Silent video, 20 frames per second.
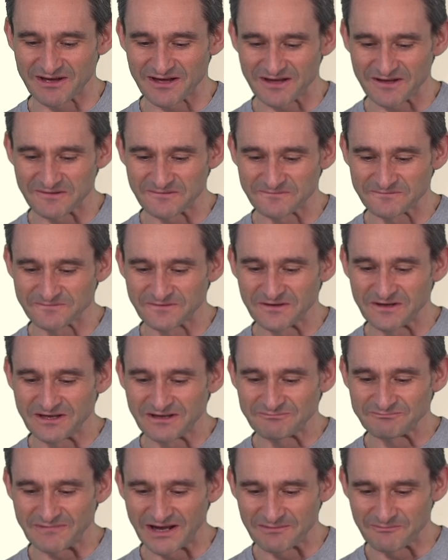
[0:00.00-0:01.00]
of
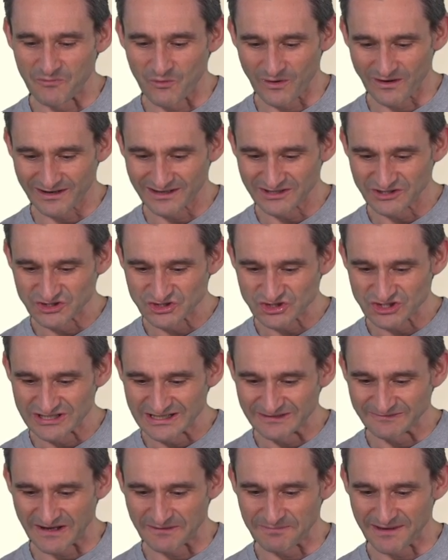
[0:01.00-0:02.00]
my mortgage,
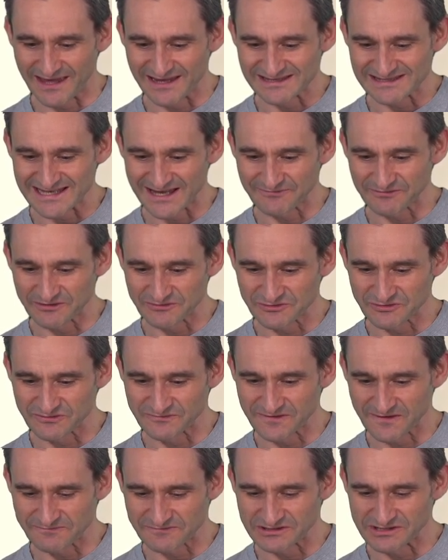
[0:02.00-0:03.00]
if I pay
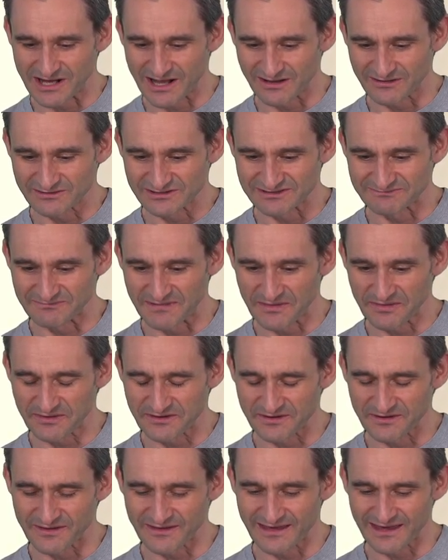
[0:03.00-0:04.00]
$750 a month
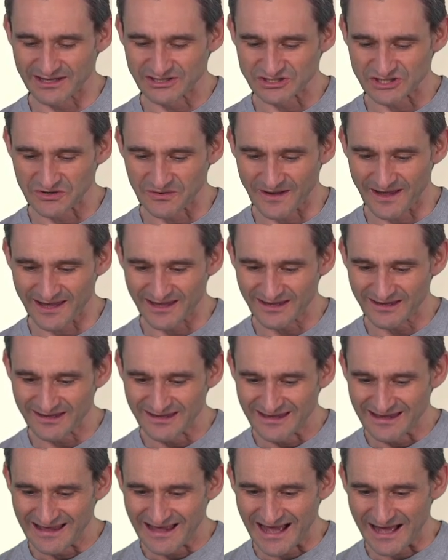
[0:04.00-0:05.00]
to the HOA,
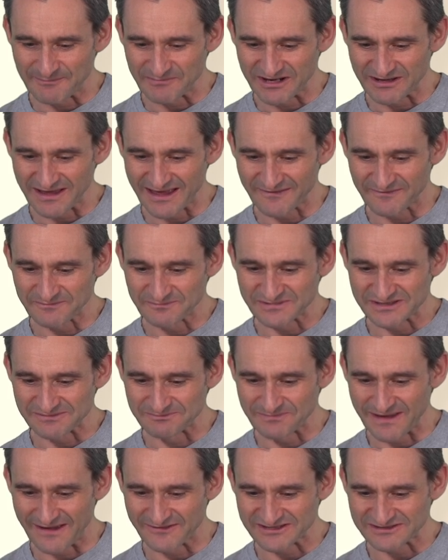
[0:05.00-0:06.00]
I'm going to
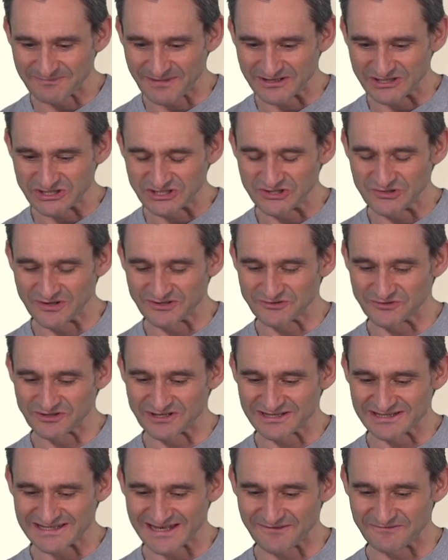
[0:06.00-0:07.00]
have spent
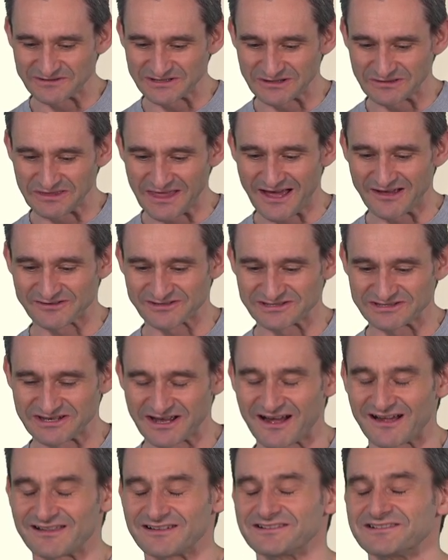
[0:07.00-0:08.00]

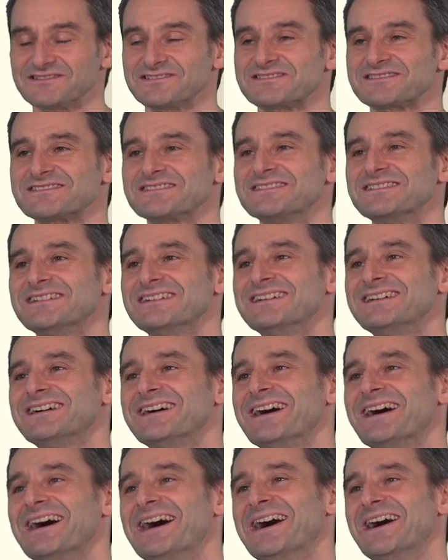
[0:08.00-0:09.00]
$270,000
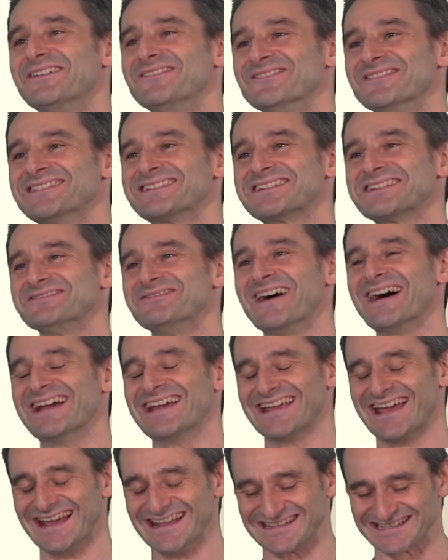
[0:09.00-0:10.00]
to my
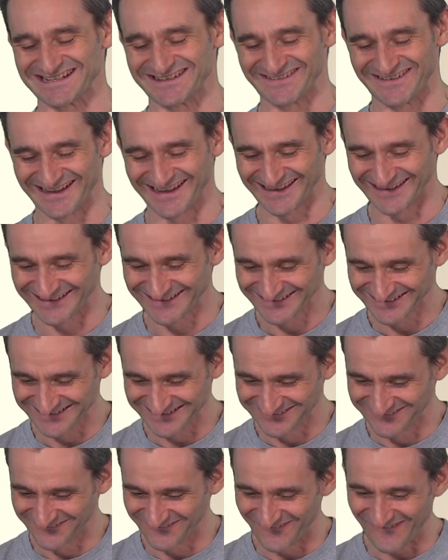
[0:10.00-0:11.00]
HOA.
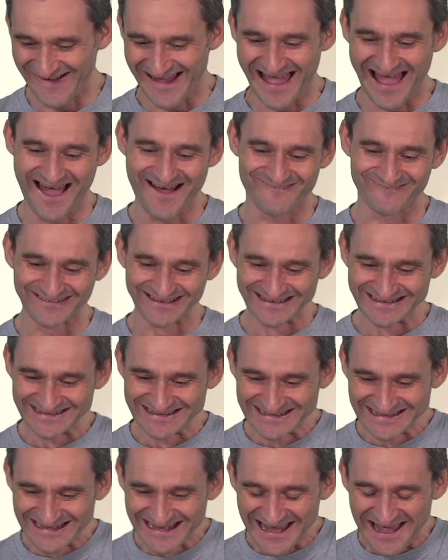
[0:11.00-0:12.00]
Wow.
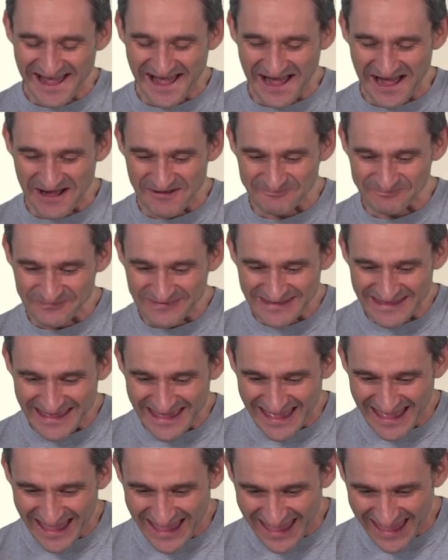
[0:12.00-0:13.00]

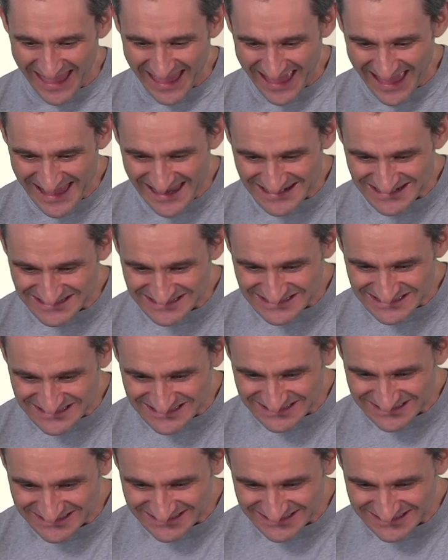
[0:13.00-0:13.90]
And